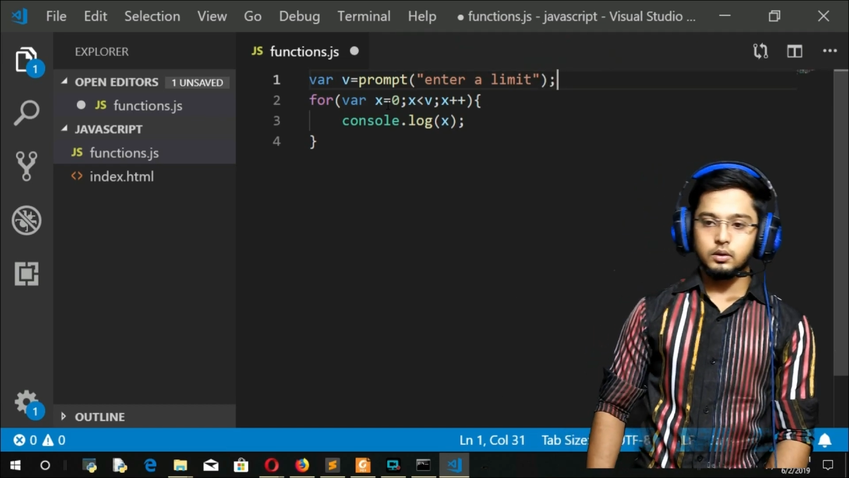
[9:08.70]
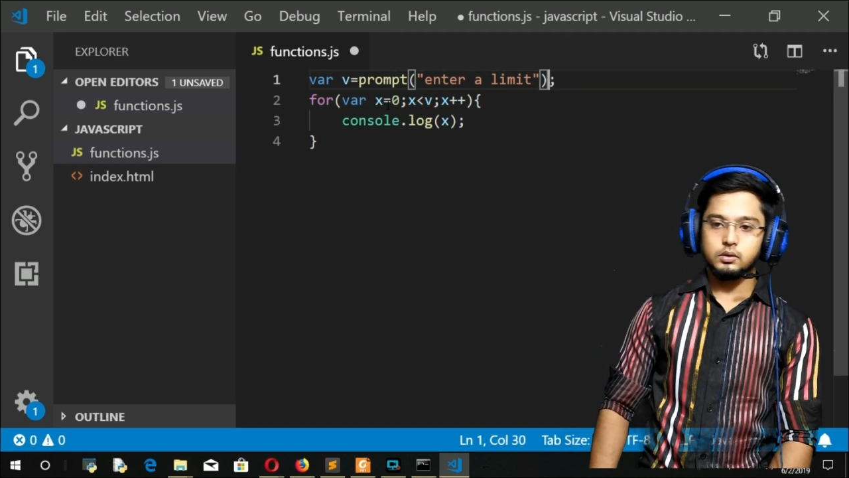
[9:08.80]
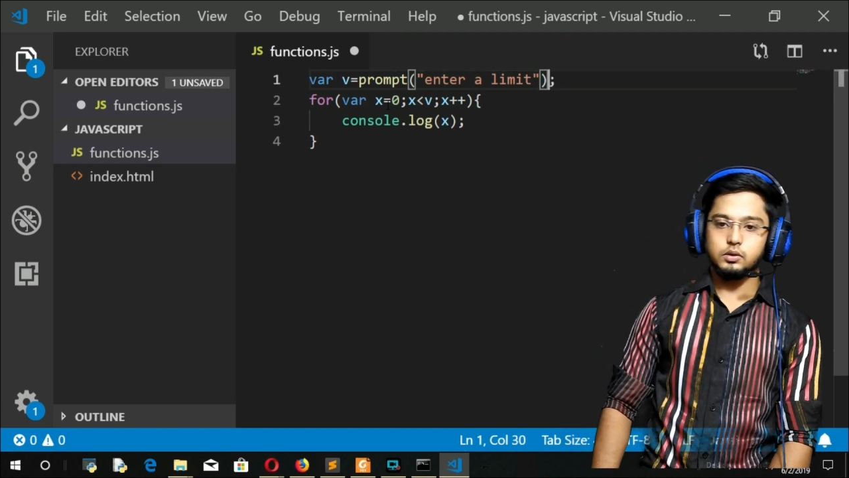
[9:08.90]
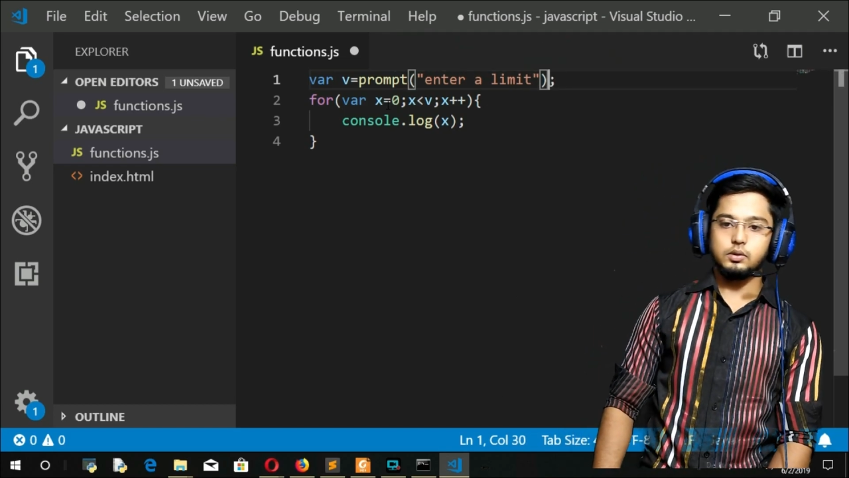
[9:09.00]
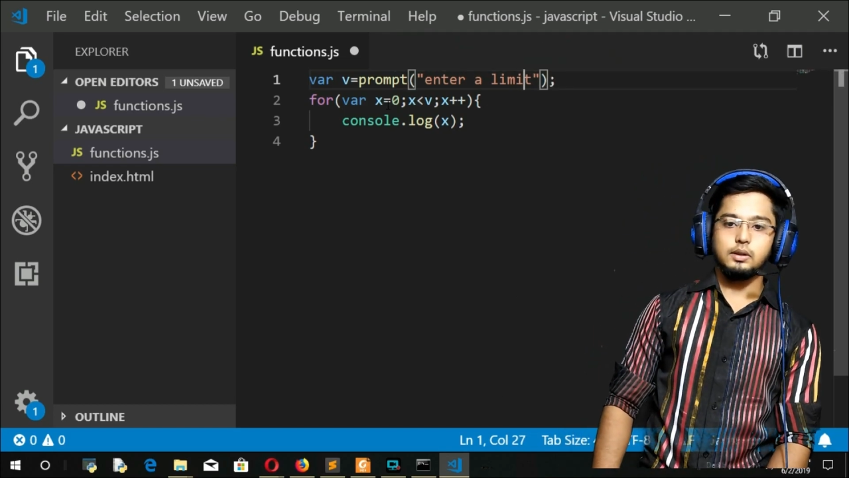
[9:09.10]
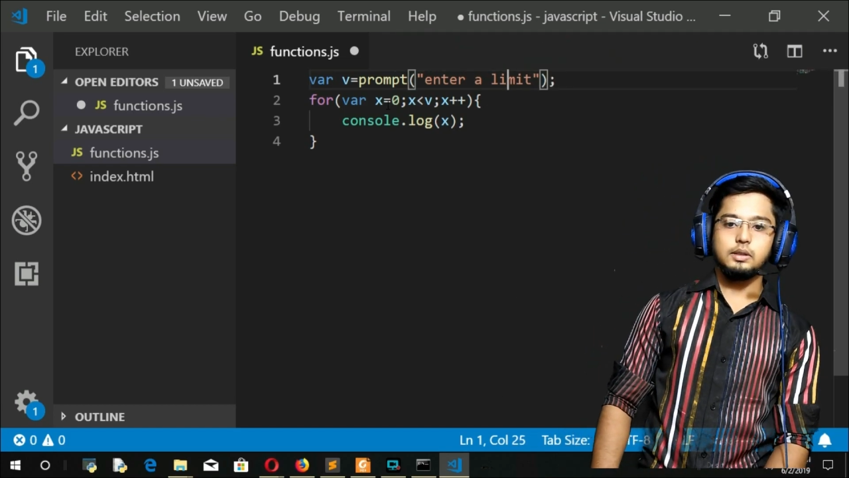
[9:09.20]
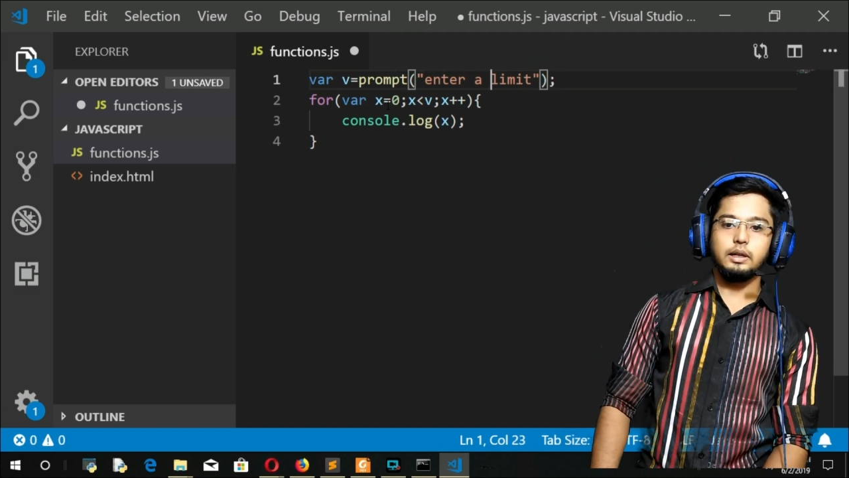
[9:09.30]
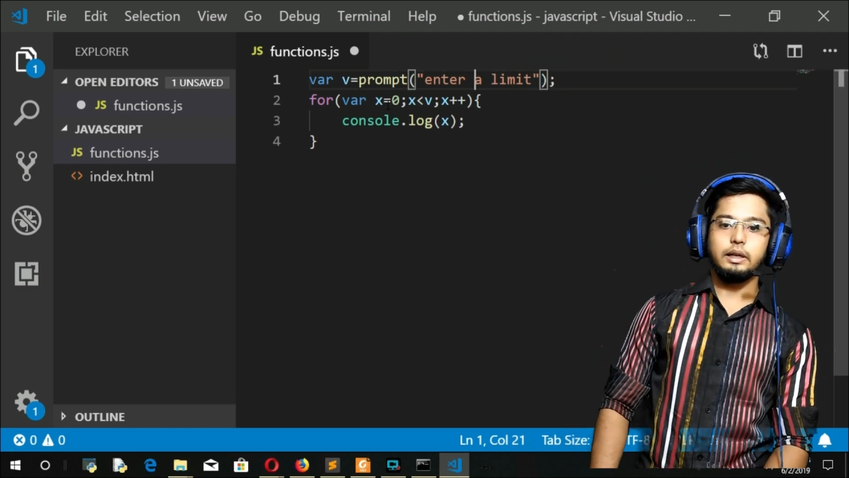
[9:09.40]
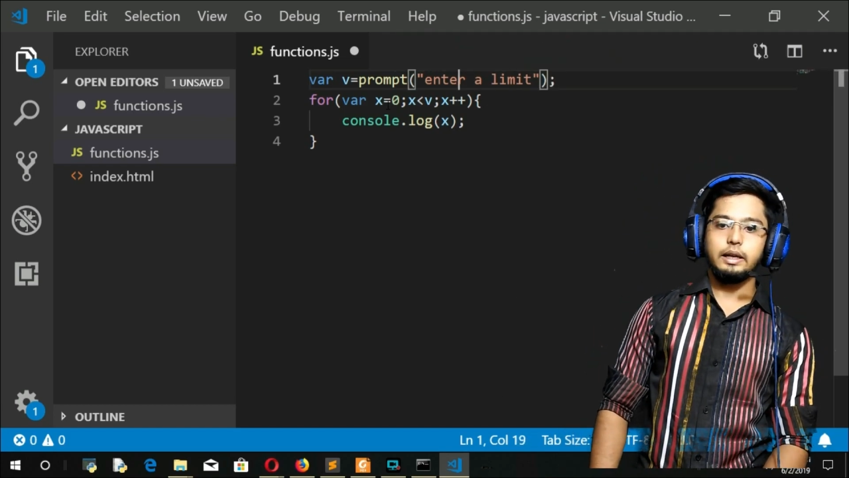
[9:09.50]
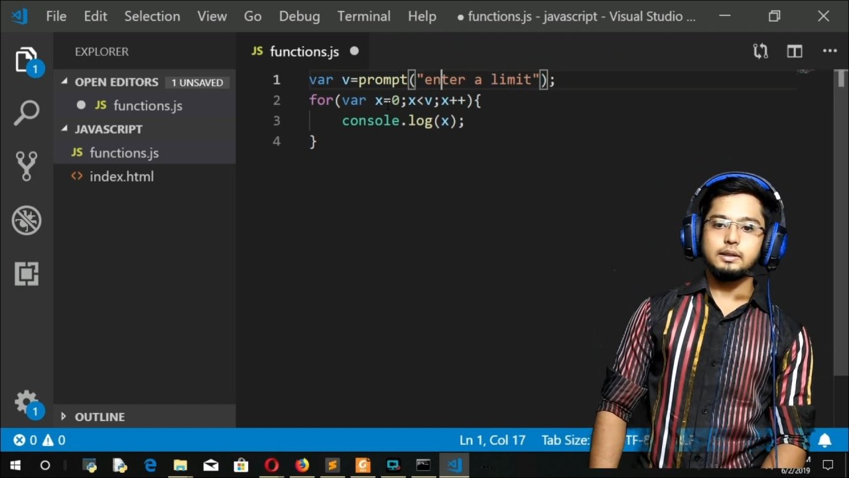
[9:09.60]
So since
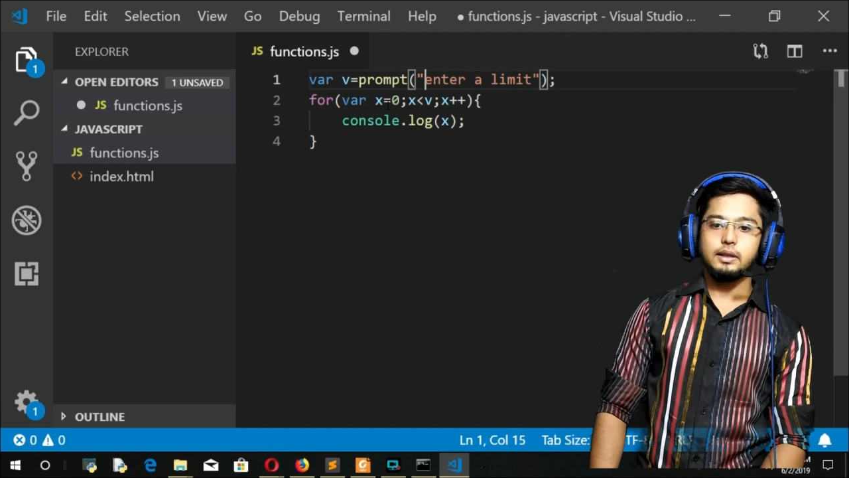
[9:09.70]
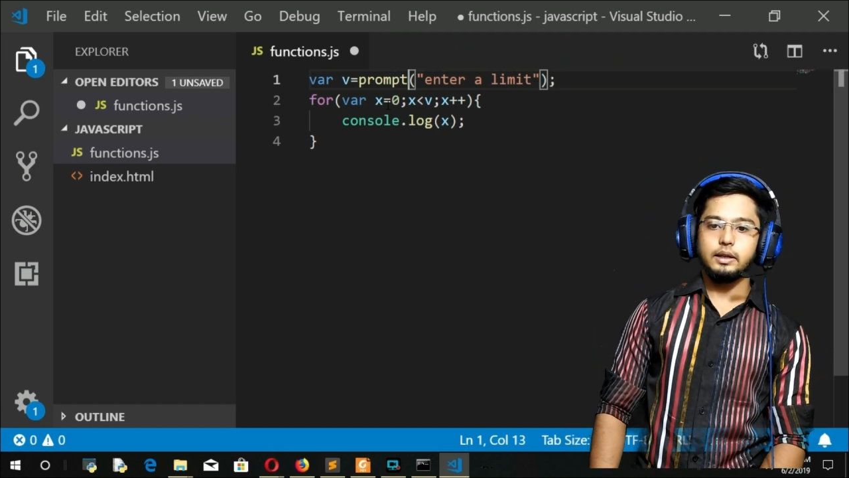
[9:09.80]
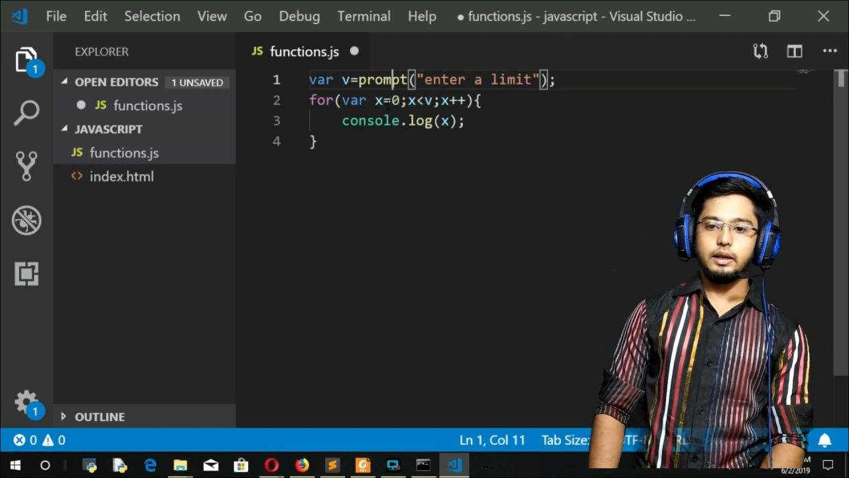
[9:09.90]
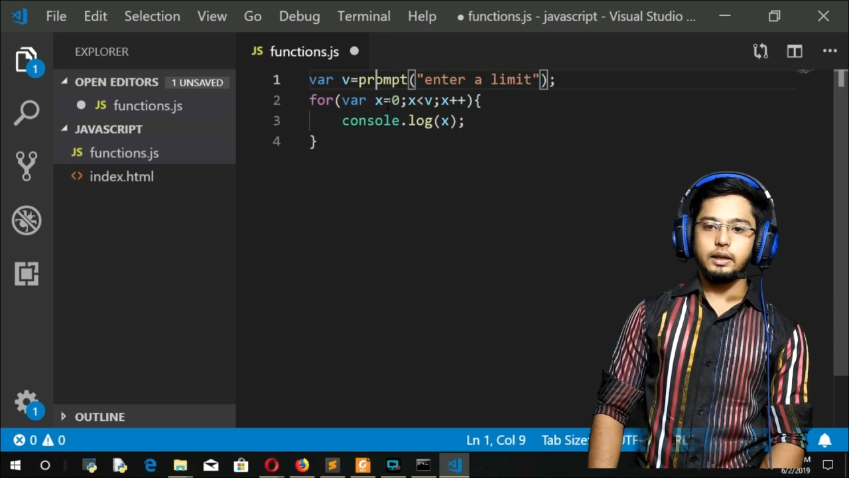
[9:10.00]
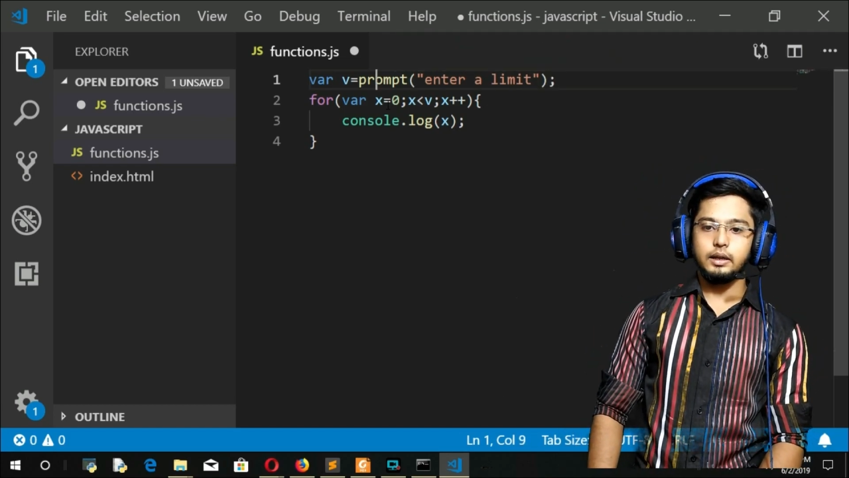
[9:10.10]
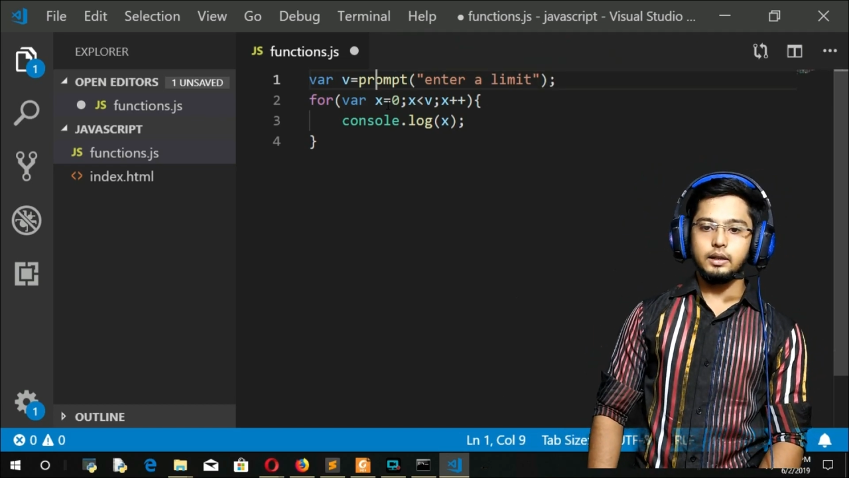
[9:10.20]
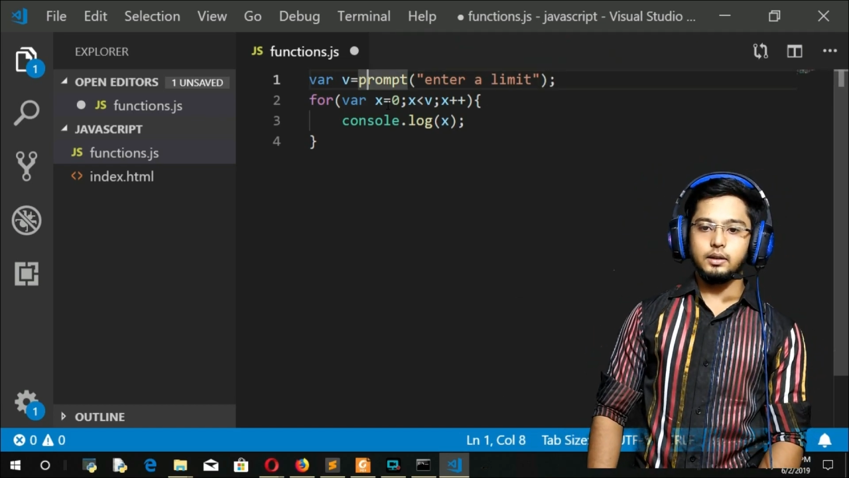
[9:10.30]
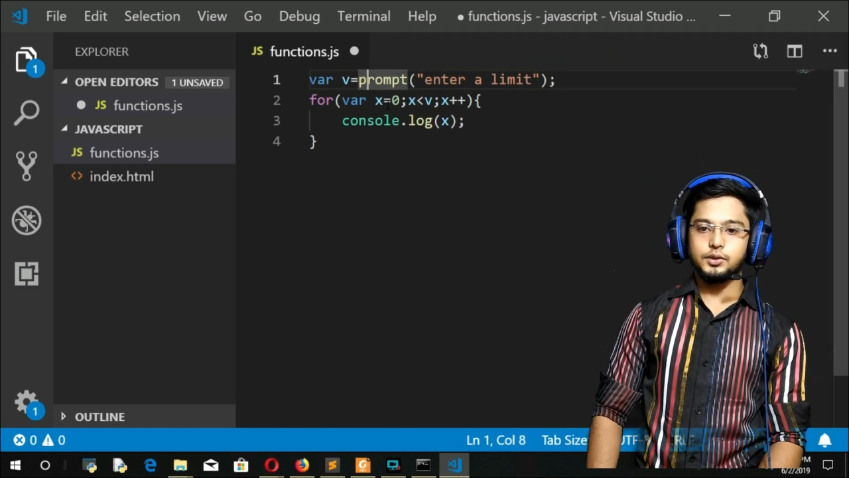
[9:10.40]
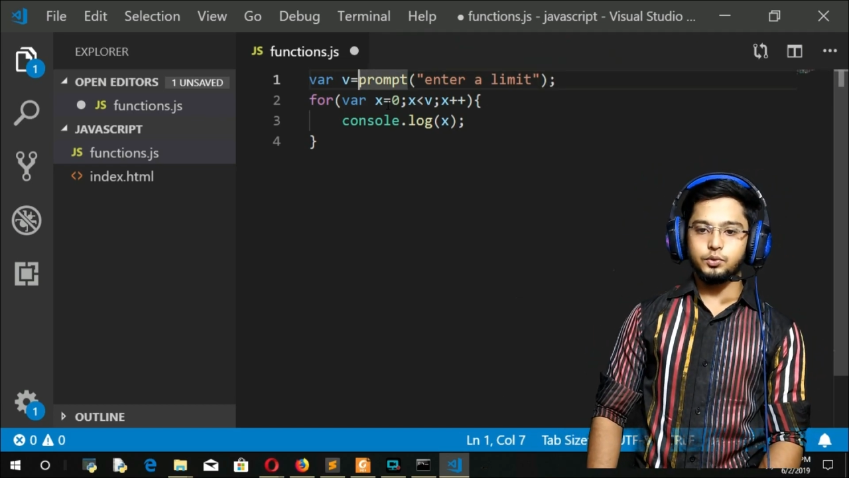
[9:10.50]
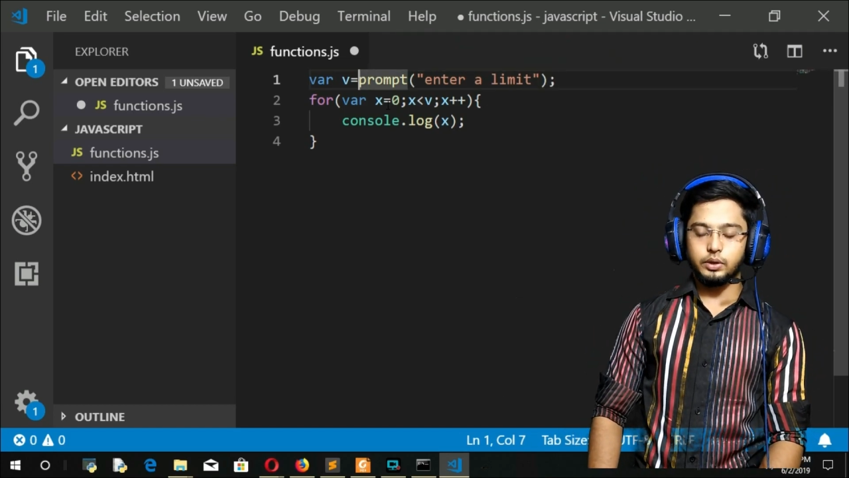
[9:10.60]
it takes again in
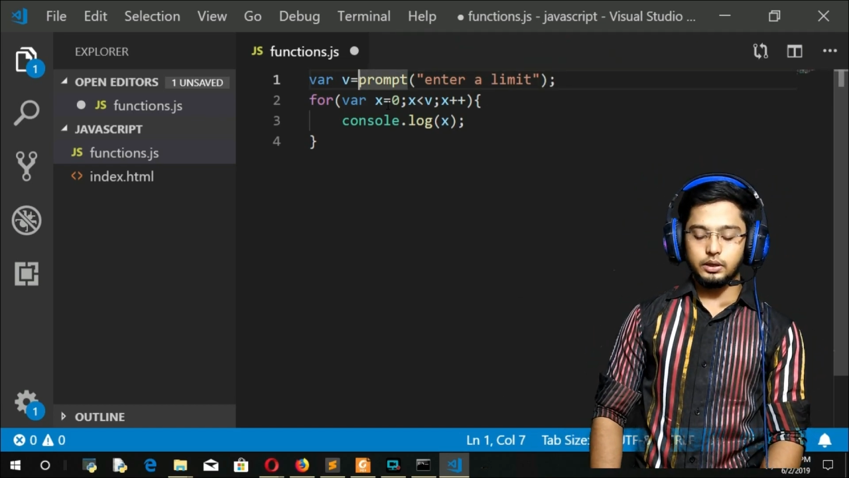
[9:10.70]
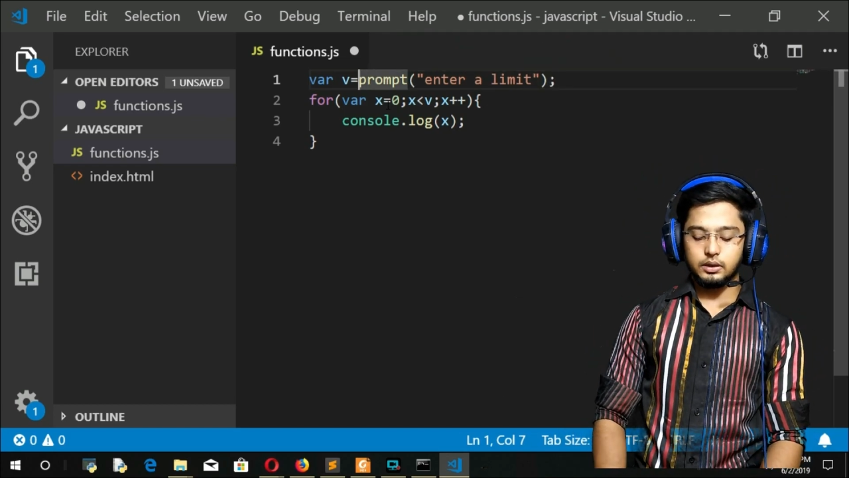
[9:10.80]
the string,